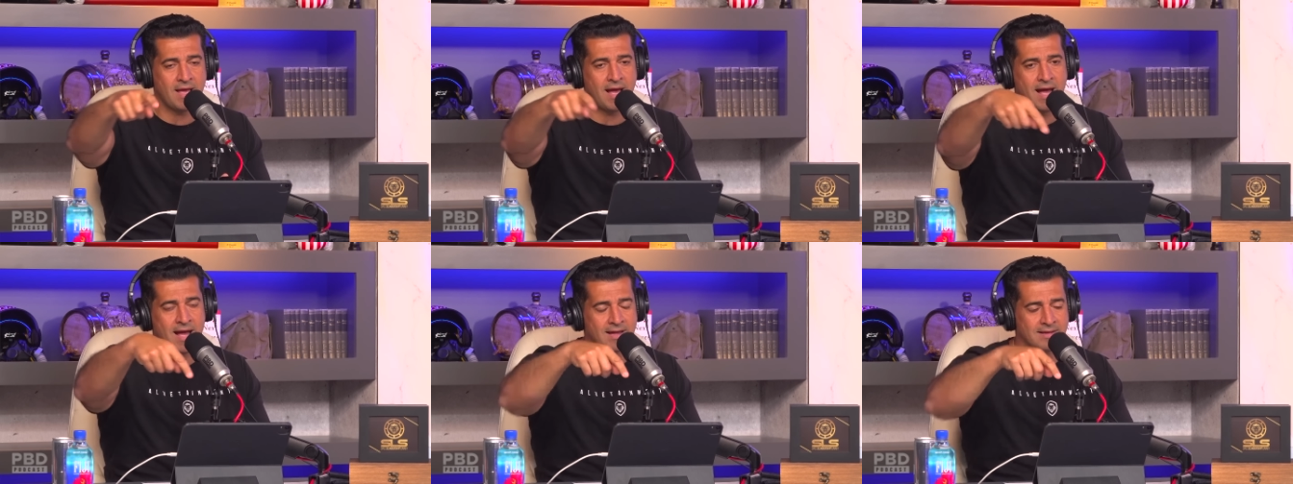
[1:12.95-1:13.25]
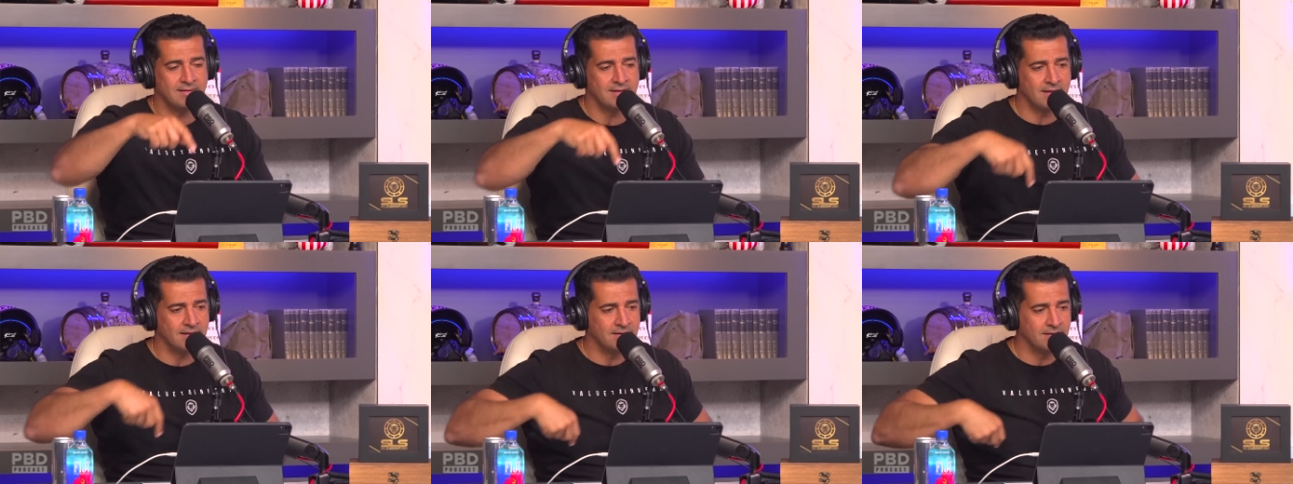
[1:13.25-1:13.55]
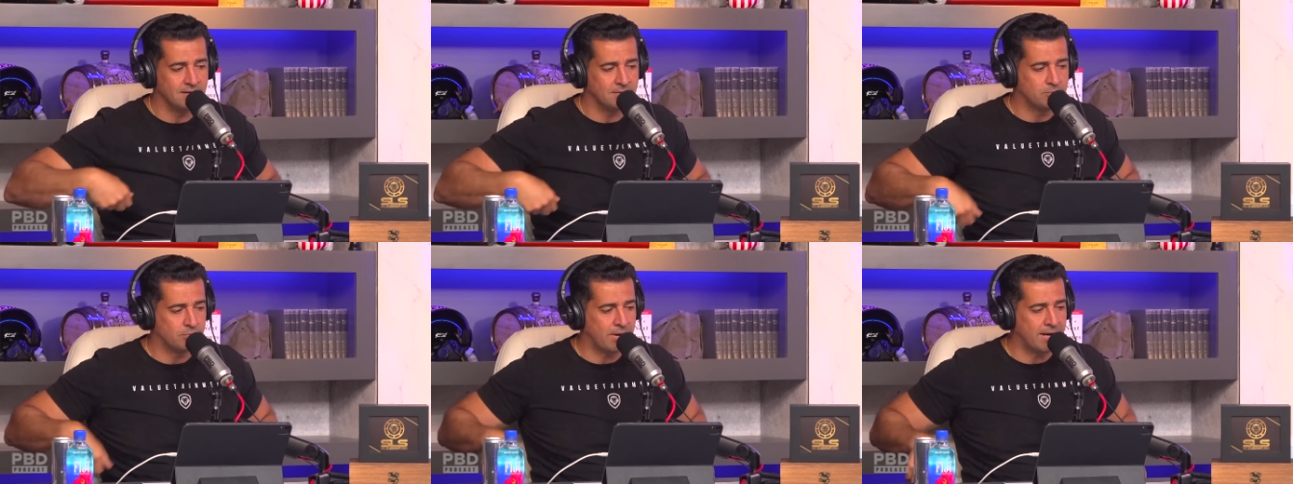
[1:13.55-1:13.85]
Kai
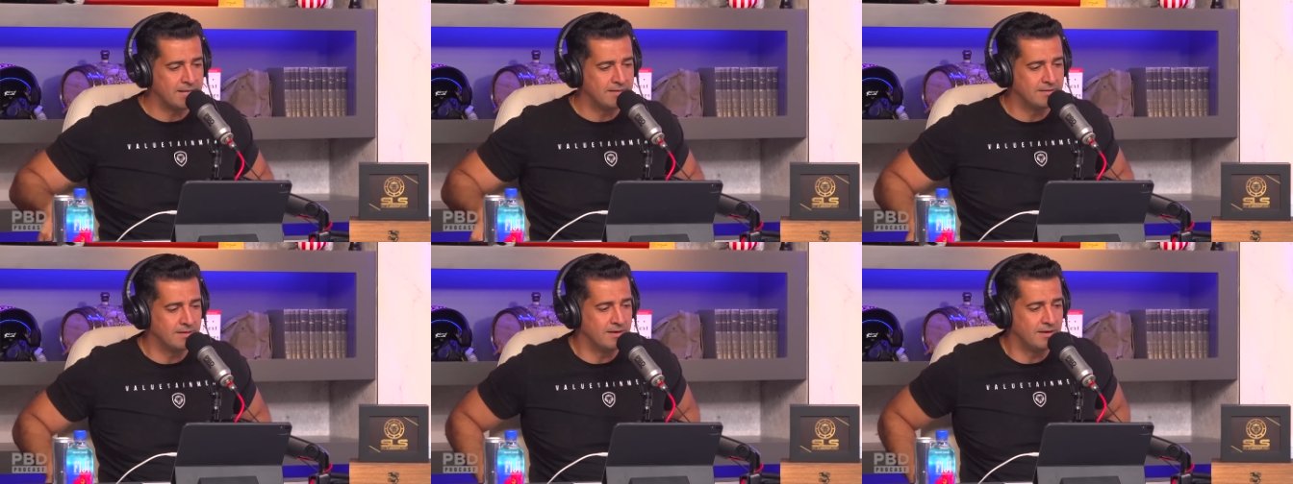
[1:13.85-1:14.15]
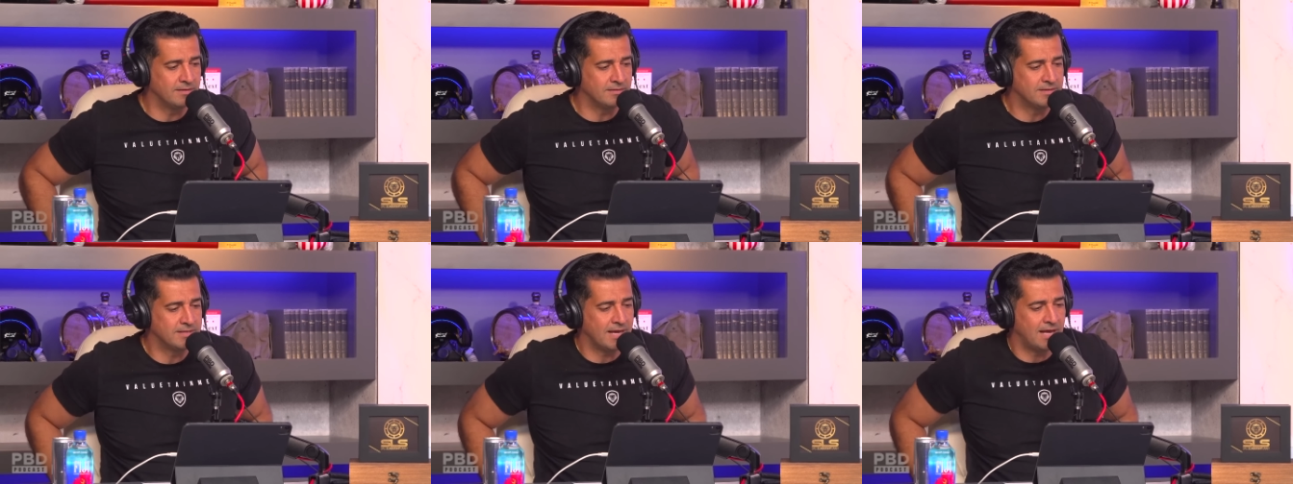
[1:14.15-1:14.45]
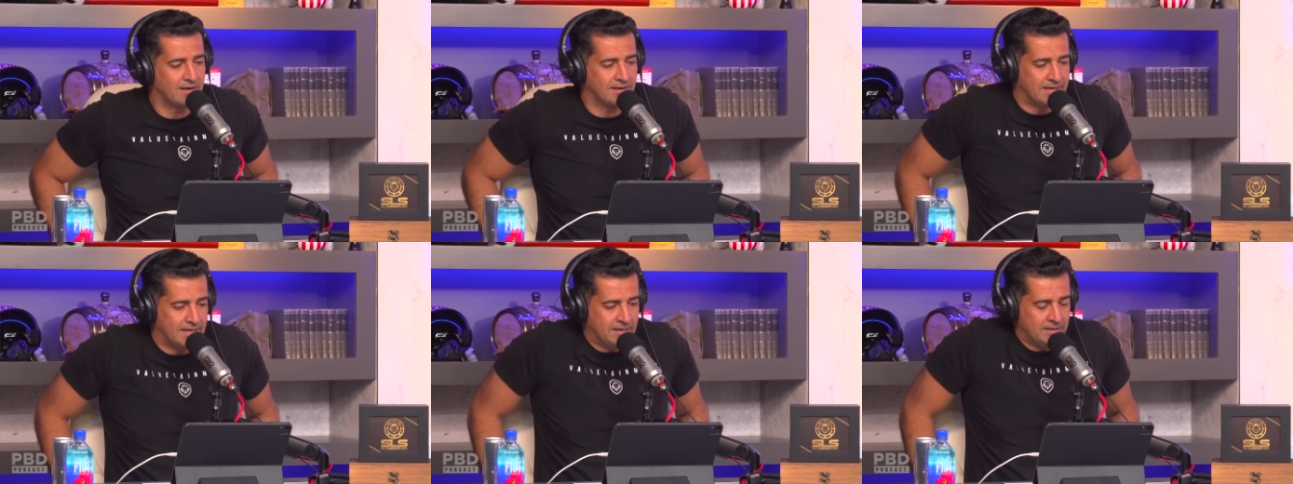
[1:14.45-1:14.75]
and uh, Brandon and
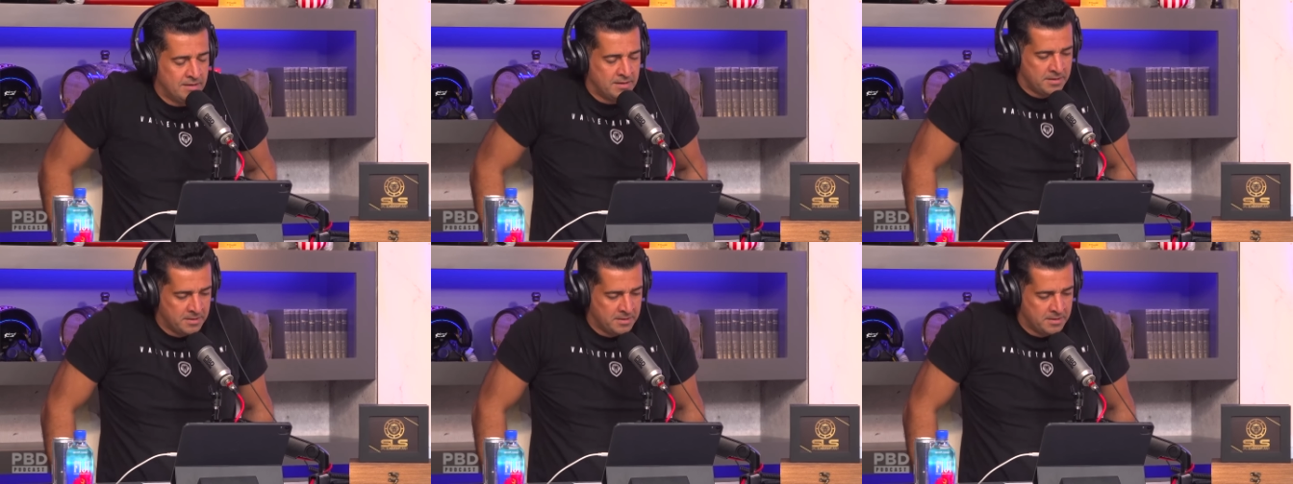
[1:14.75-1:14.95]
Kelly